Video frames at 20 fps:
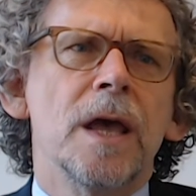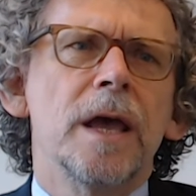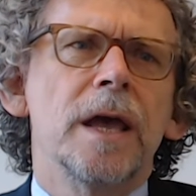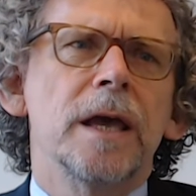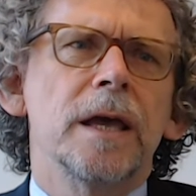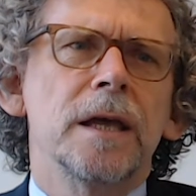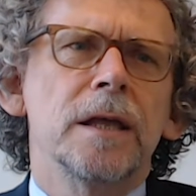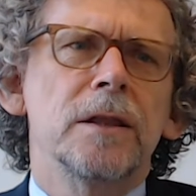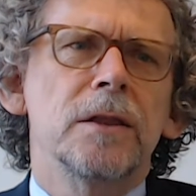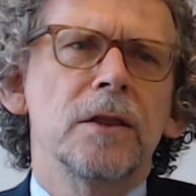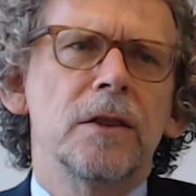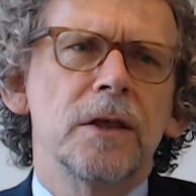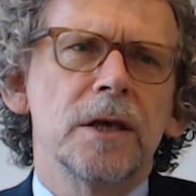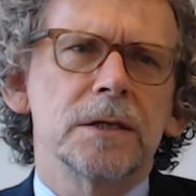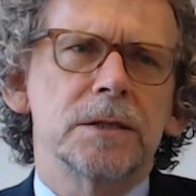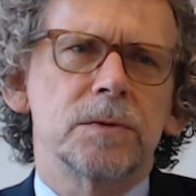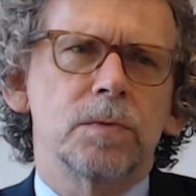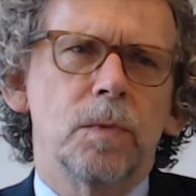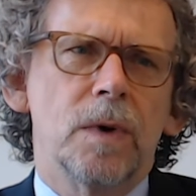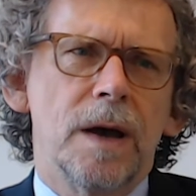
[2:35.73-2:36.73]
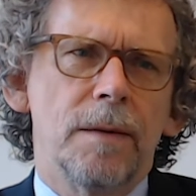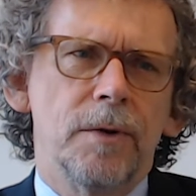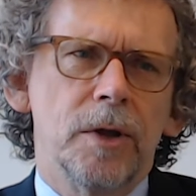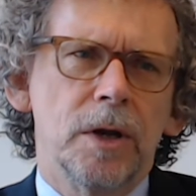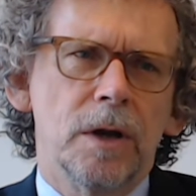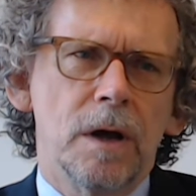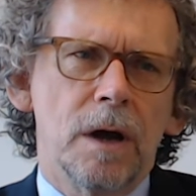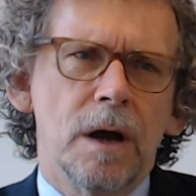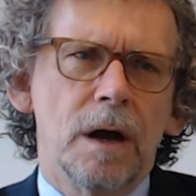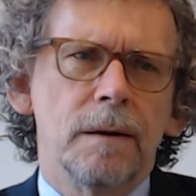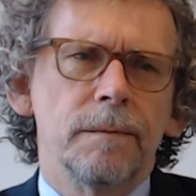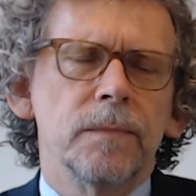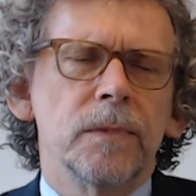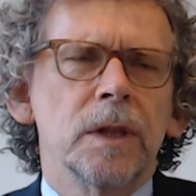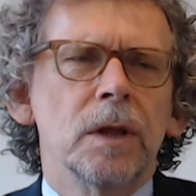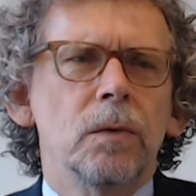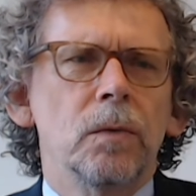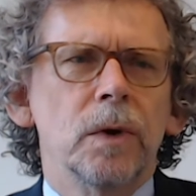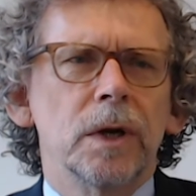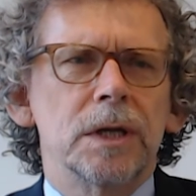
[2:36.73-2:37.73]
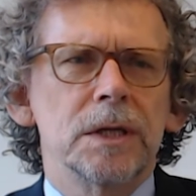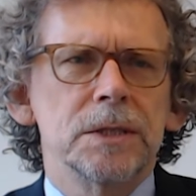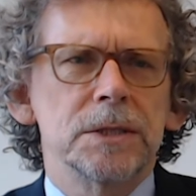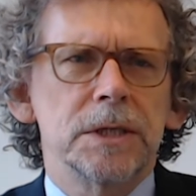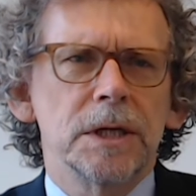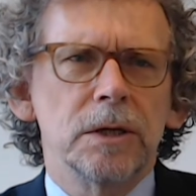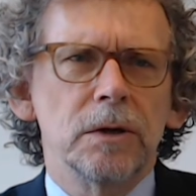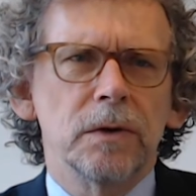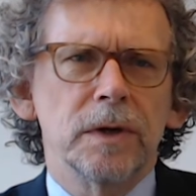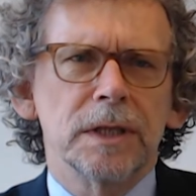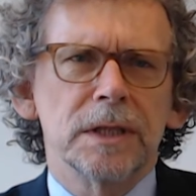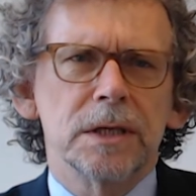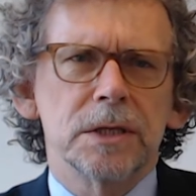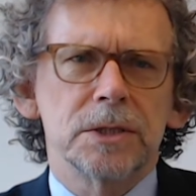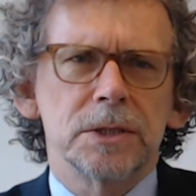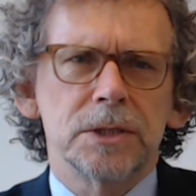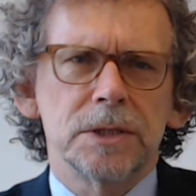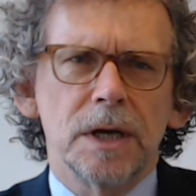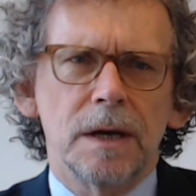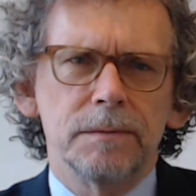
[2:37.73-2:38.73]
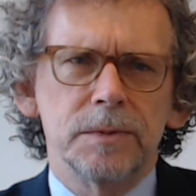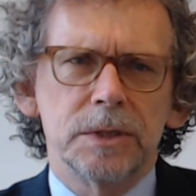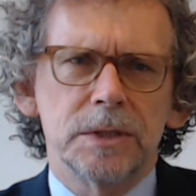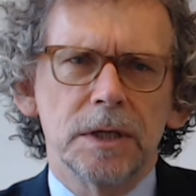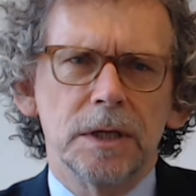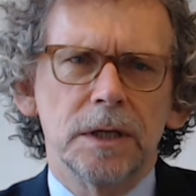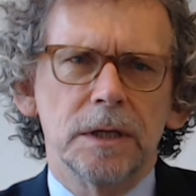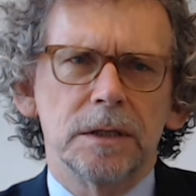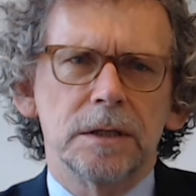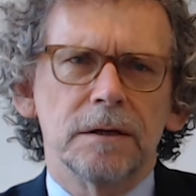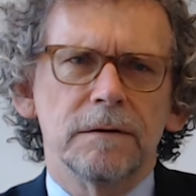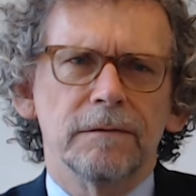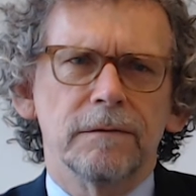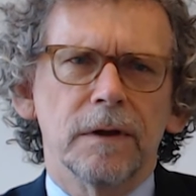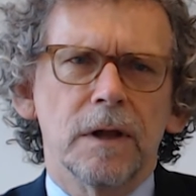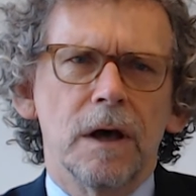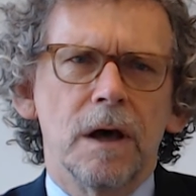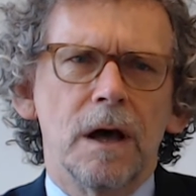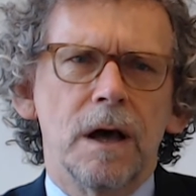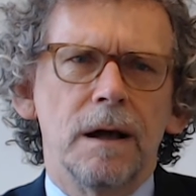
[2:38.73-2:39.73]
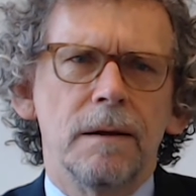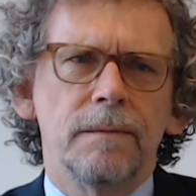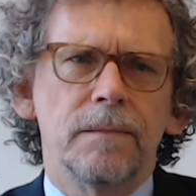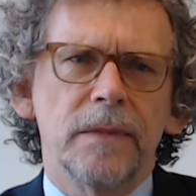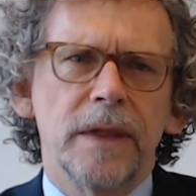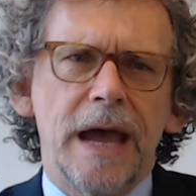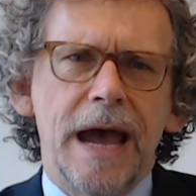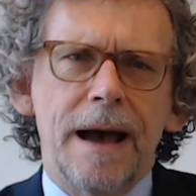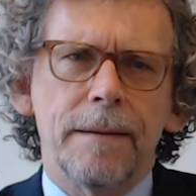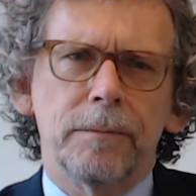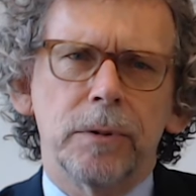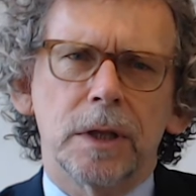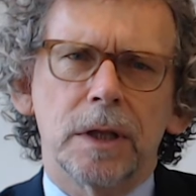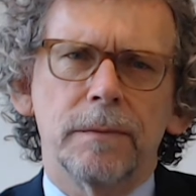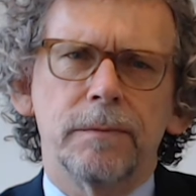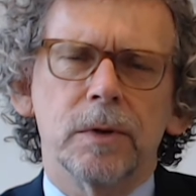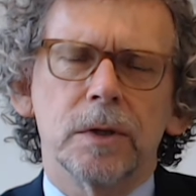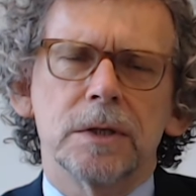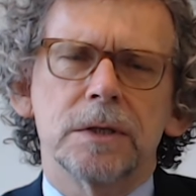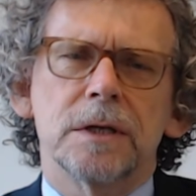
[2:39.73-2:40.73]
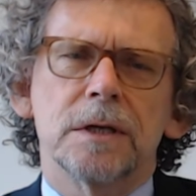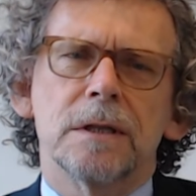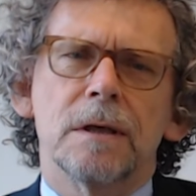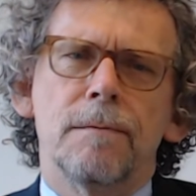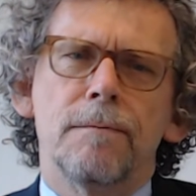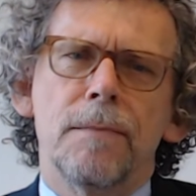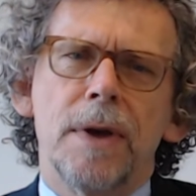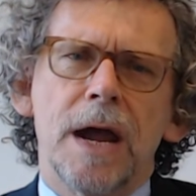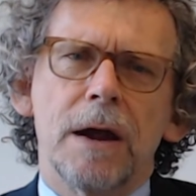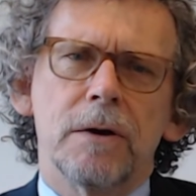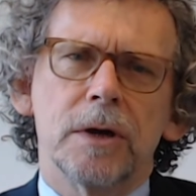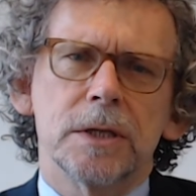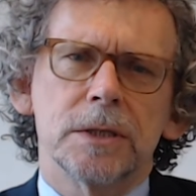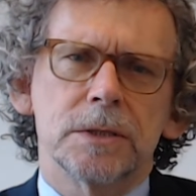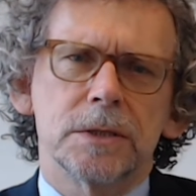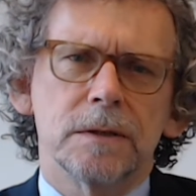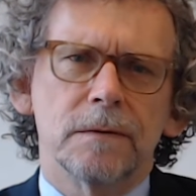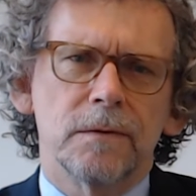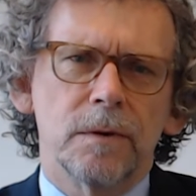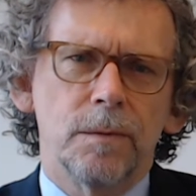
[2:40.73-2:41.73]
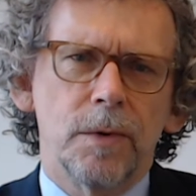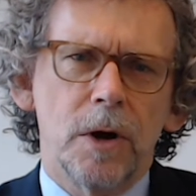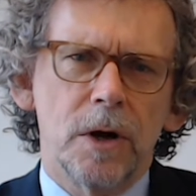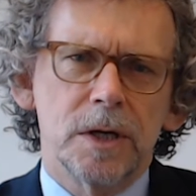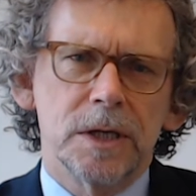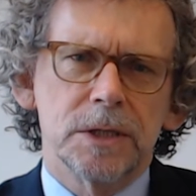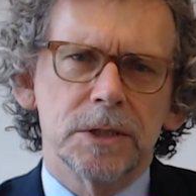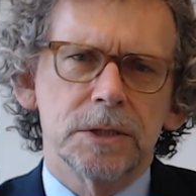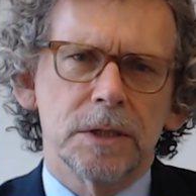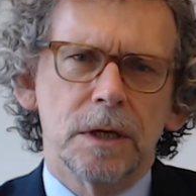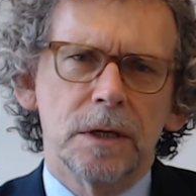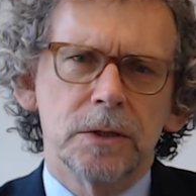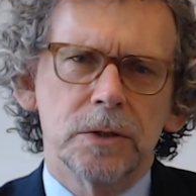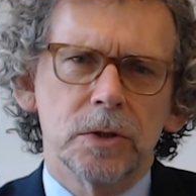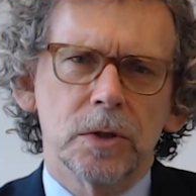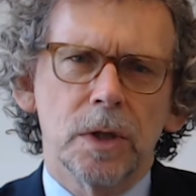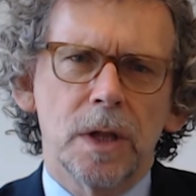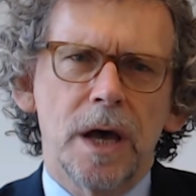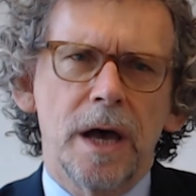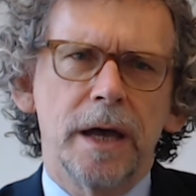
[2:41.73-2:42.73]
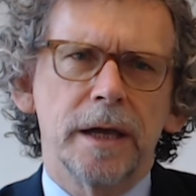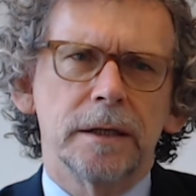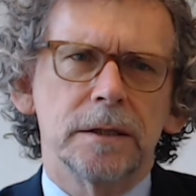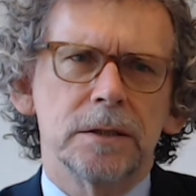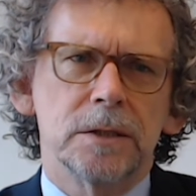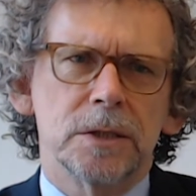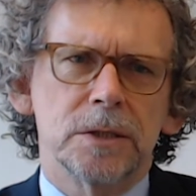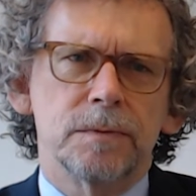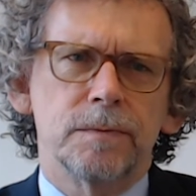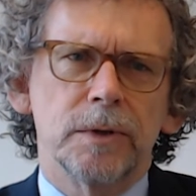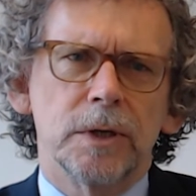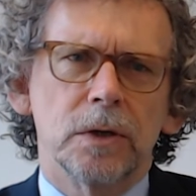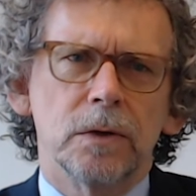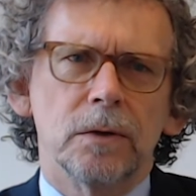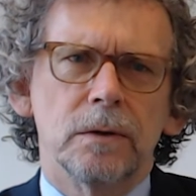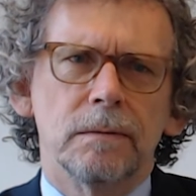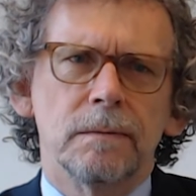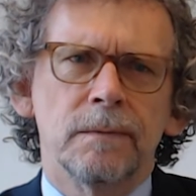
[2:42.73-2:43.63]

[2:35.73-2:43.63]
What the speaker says: In this webinar, we're considering the substantive law applicable to the merits of the party's underlying dispute,